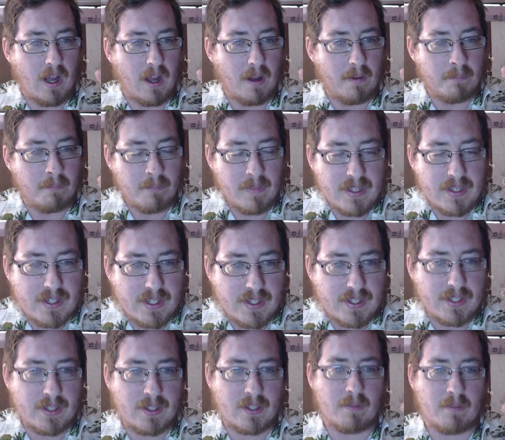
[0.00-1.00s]

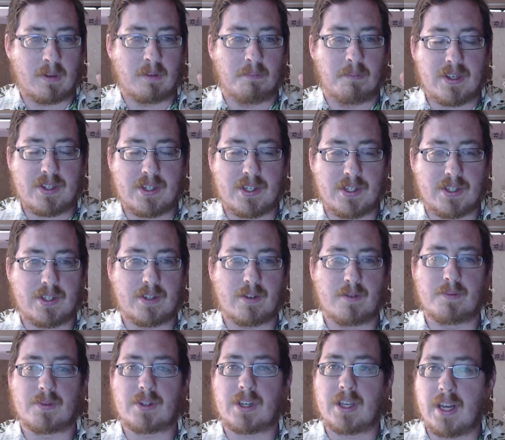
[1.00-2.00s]
mysticism and
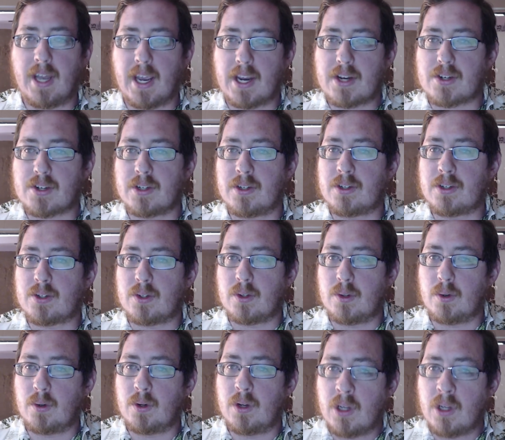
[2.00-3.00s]
mysticism's connection
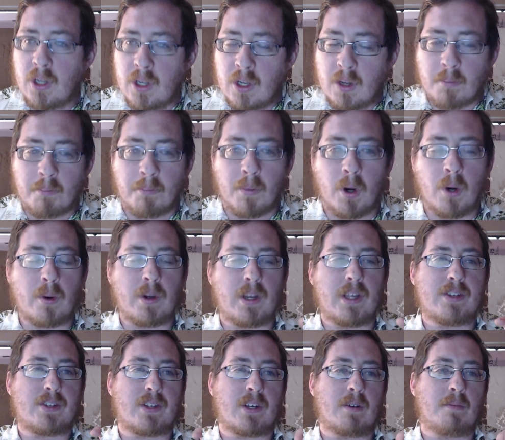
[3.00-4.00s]
to
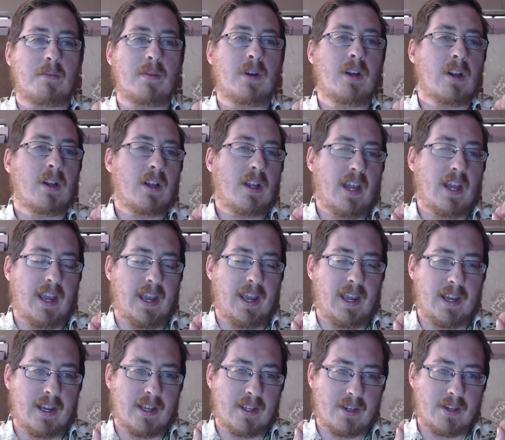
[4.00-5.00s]
monism,
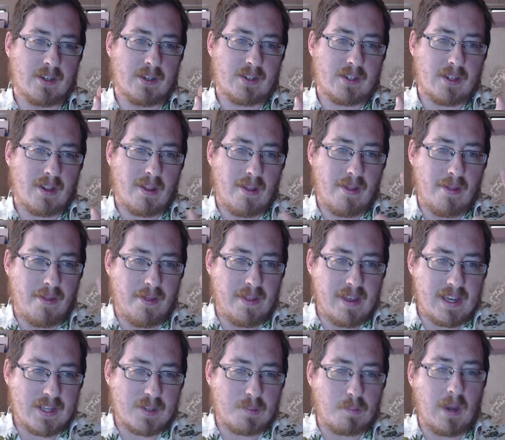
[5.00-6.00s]
and
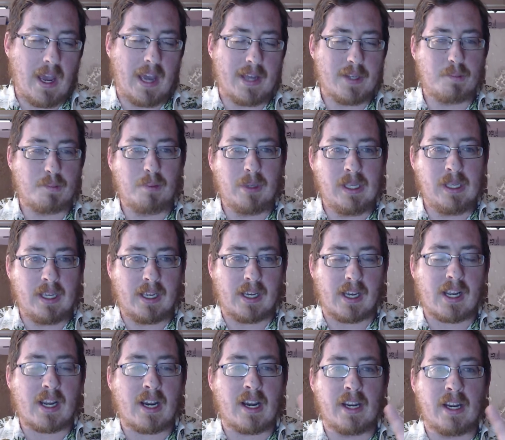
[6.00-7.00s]
this as being a
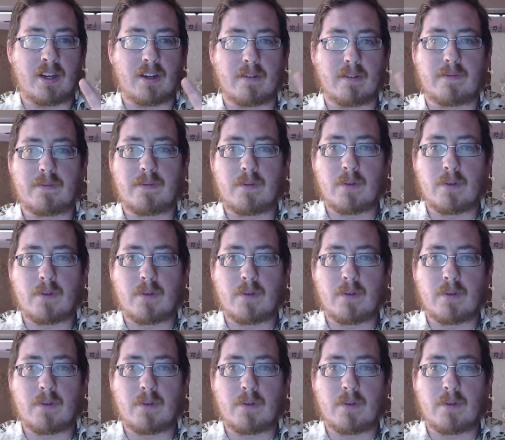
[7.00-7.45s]
kind of,